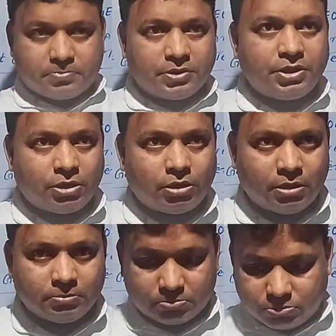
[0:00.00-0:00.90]
near
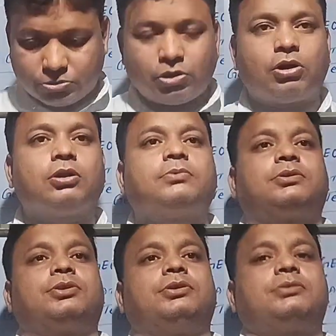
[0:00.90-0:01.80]
dawn of
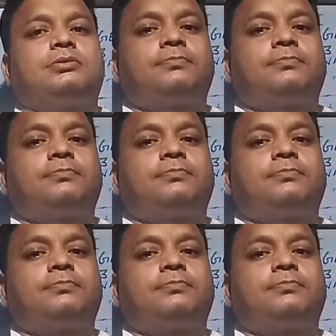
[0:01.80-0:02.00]
the trees.